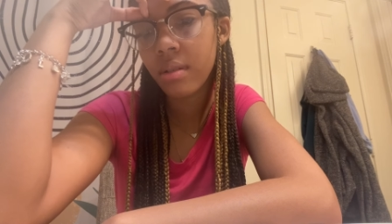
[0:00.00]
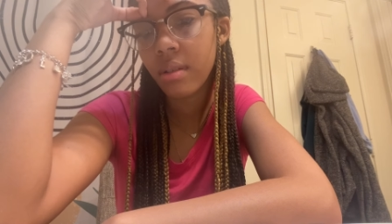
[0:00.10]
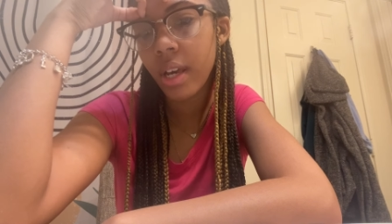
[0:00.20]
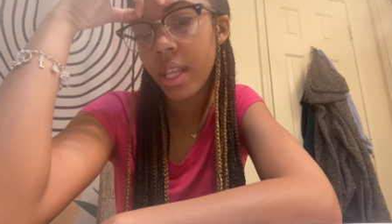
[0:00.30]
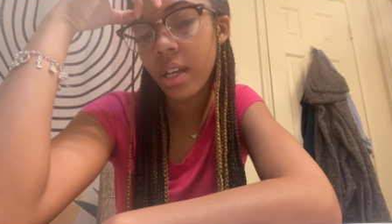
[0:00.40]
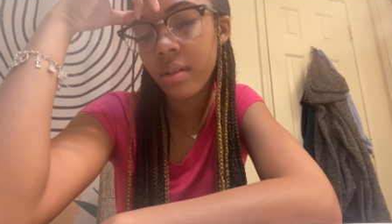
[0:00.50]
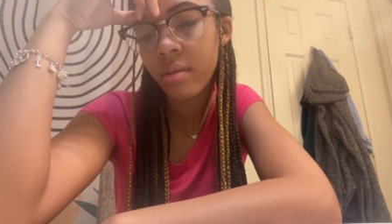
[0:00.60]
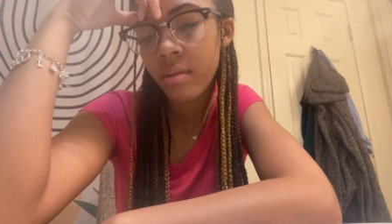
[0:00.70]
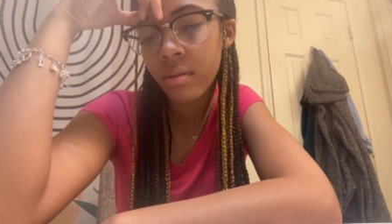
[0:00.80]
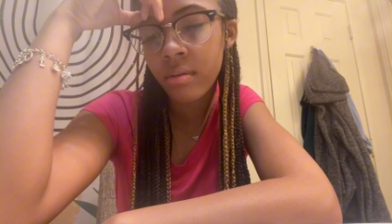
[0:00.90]
Hello?
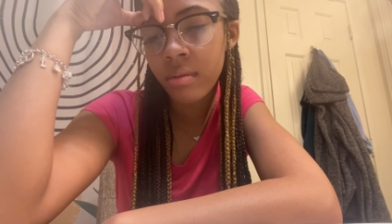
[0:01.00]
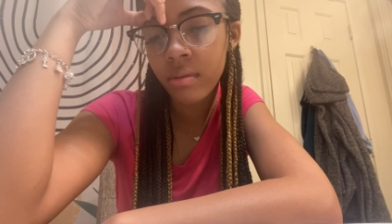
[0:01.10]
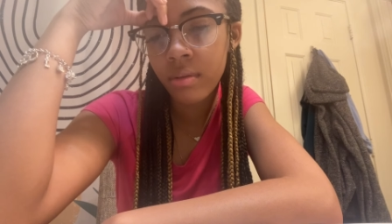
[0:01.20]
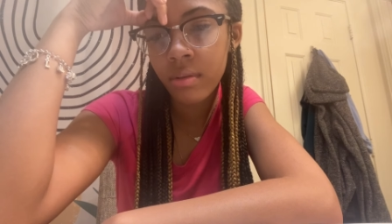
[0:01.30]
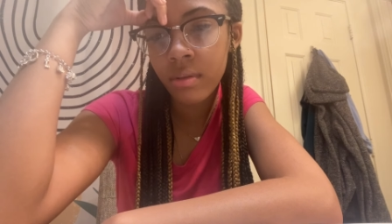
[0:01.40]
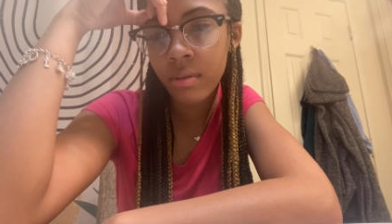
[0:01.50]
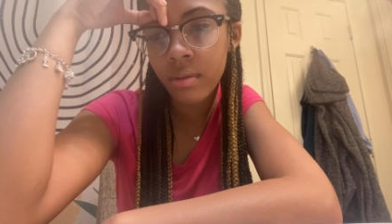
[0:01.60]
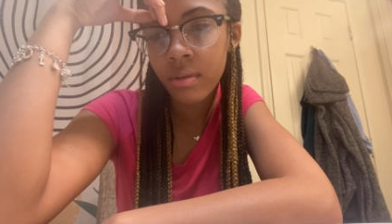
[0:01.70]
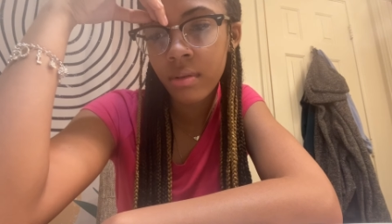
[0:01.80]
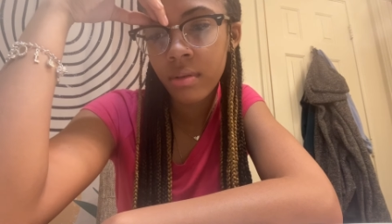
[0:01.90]

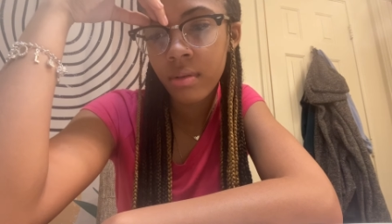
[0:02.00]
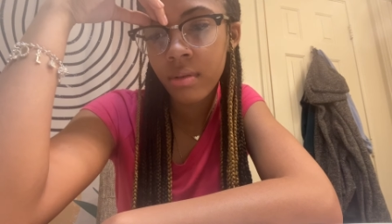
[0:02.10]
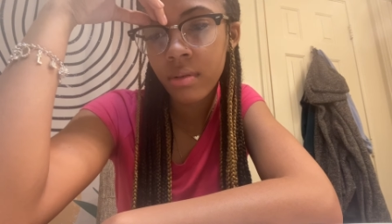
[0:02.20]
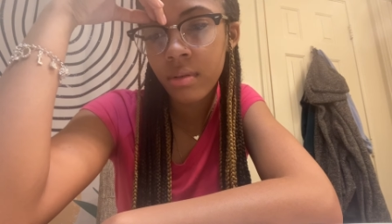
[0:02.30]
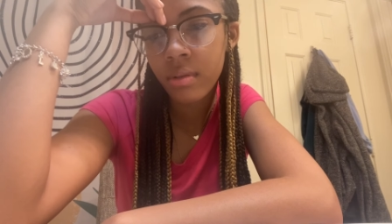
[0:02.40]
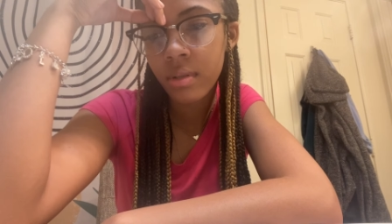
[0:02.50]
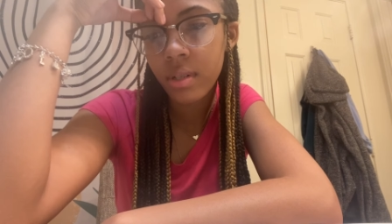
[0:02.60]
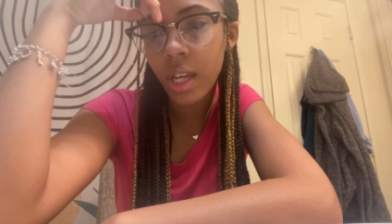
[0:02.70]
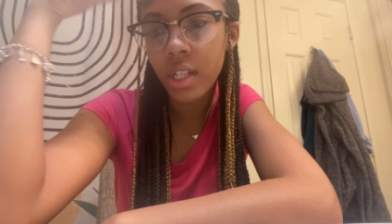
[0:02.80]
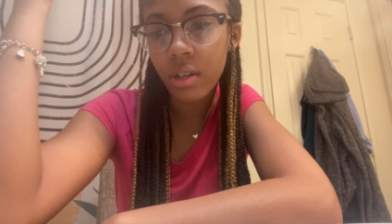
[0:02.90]
Yeah.
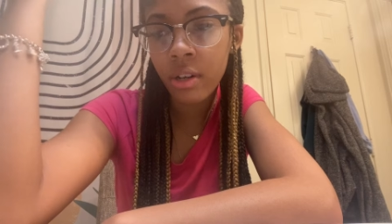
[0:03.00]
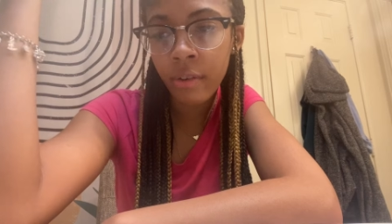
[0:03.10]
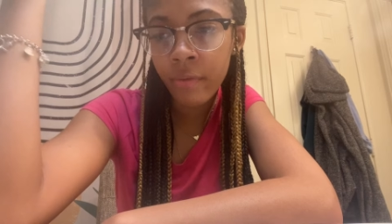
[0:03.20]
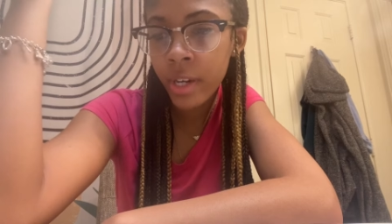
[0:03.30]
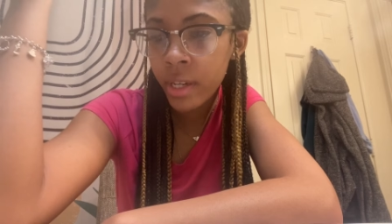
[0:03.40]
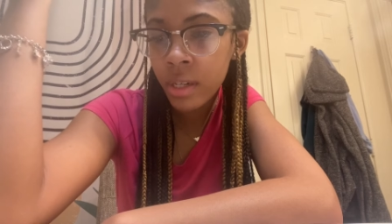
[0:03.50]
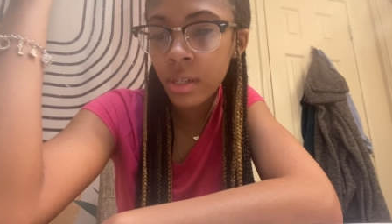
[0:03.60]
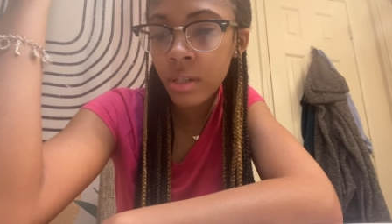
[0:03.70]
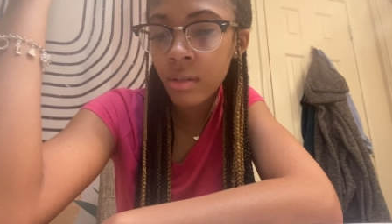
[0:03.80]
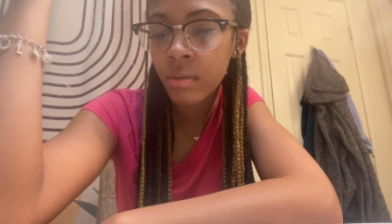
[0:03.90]
That's your girlfriend?
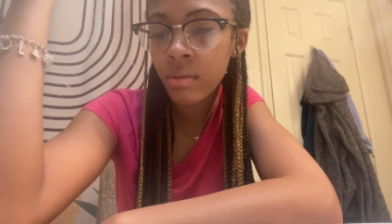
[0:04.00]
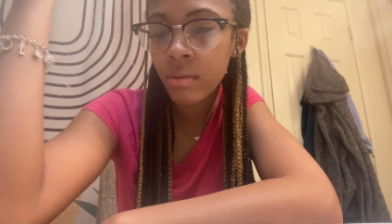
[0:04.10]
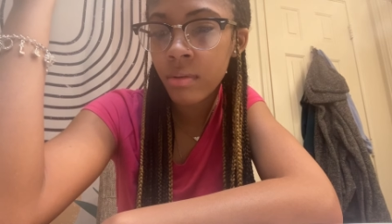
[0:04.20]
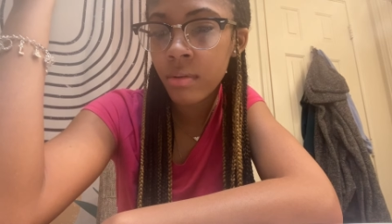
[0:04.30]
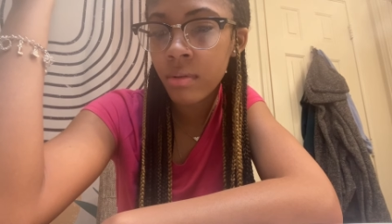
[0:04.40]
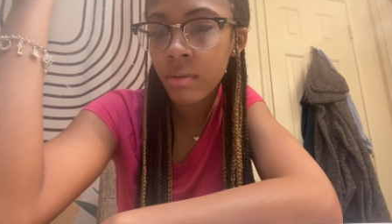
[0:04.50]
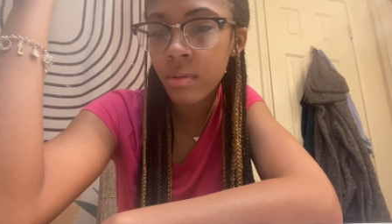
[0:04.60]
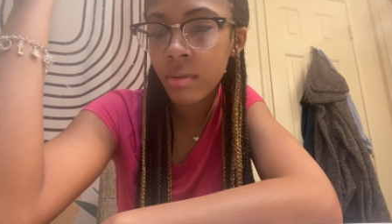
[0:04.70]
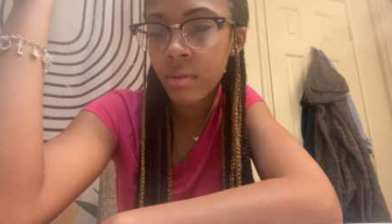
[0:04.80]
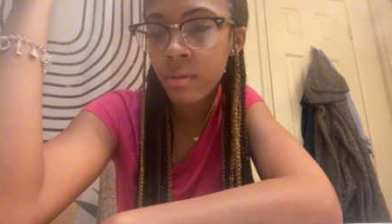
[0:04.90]

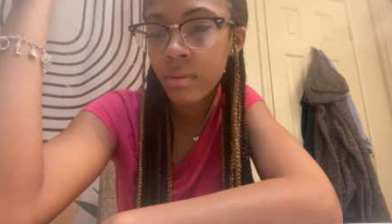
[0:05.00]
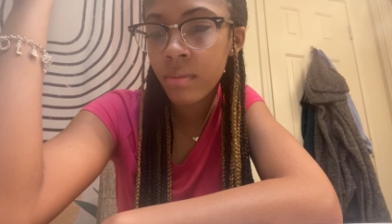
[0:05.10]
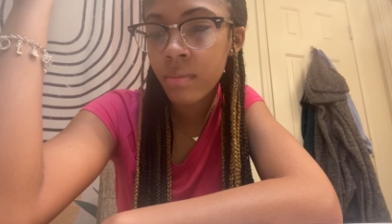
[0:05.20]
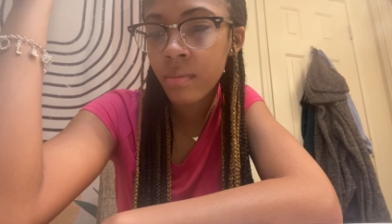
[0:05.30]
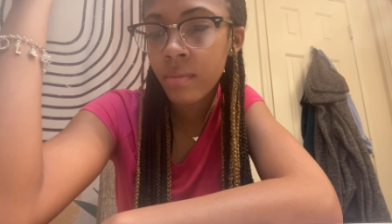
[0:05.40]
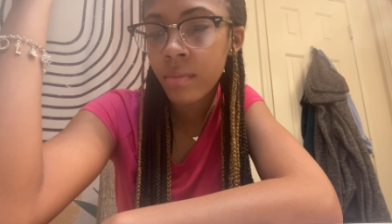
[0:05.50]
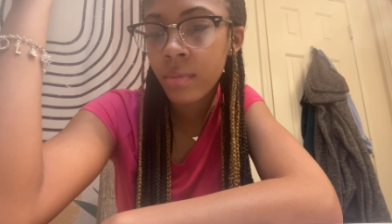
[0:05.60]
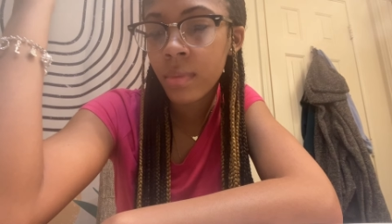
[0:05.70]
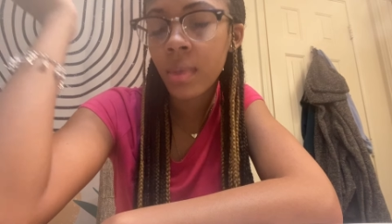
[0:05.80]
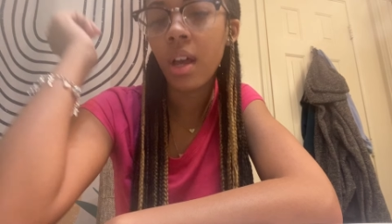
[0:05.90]
Yes.
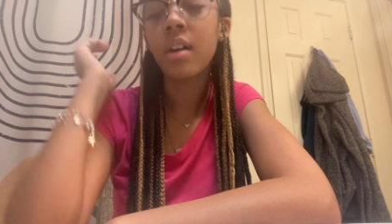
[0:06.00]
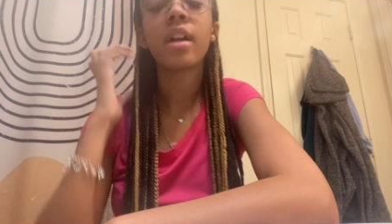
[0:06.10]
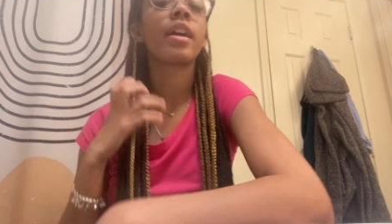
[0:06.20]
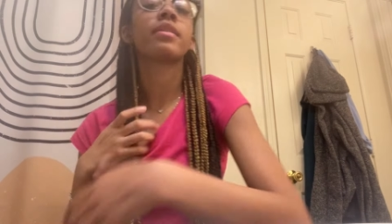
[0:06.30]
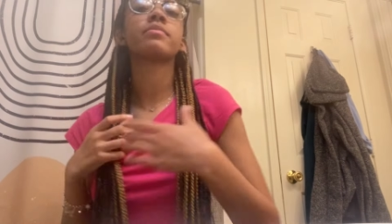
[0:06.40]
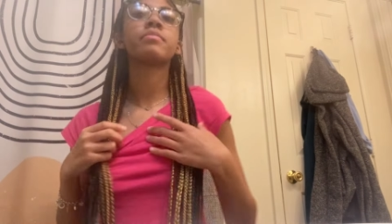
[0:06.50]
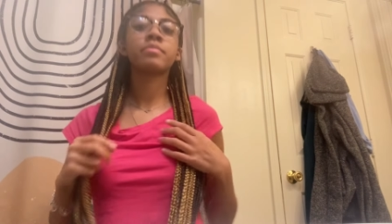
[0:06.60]
Okay.